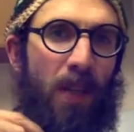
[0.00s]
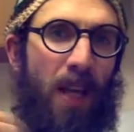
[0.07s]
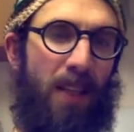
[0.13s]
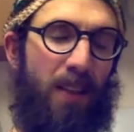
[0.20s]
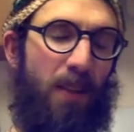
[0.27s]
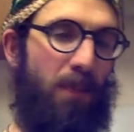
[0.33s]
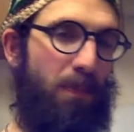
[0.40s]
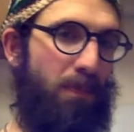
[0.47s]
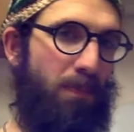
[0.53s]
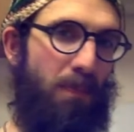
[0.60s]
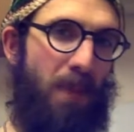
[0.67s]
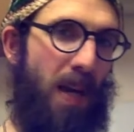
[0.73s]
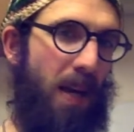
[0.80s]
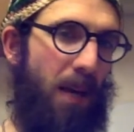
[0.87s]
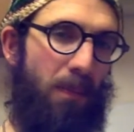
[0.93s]
at the
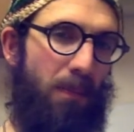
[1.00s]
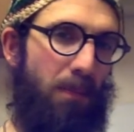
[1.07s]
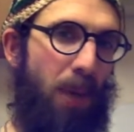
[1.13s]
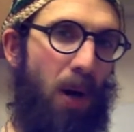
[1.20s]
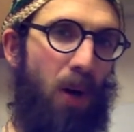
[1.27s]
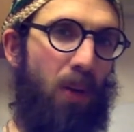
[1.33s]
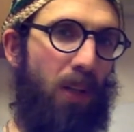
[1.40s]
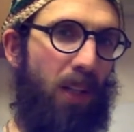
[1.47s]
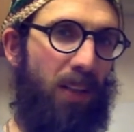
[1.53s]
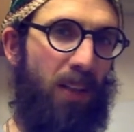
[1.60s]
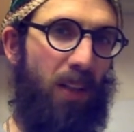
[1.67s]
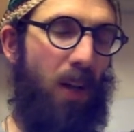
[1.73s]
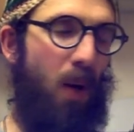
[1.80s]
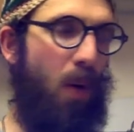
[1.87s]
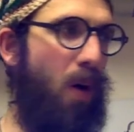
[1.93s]
bulk at the
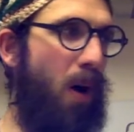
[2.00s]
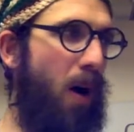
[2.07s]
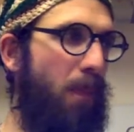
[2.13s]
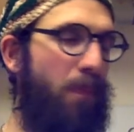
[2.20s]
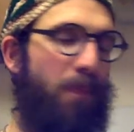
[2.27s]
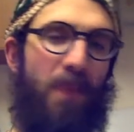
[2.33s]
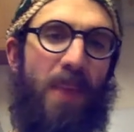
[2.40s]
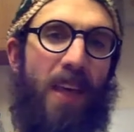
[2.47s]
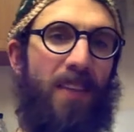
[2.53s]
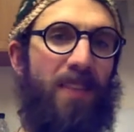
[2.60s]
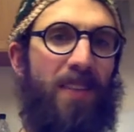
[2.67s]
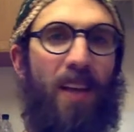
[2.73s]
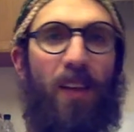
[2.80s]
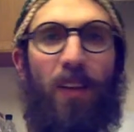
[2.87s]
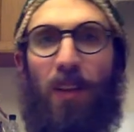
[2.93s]
co-op. They
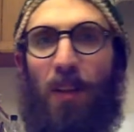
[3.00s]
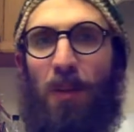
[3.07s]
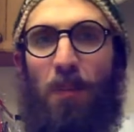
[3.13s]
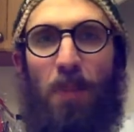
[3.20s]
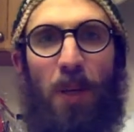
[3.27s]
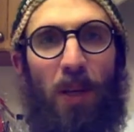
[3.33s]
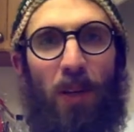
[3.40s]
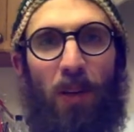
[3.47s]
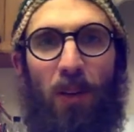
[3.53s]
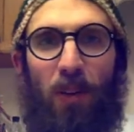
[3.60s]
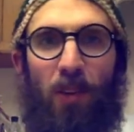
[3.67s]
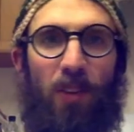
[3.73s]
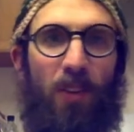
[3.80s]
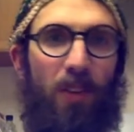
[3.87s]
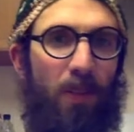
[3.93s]
sell it in
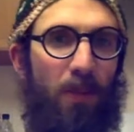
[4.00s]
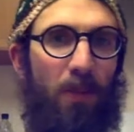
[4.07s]
pills.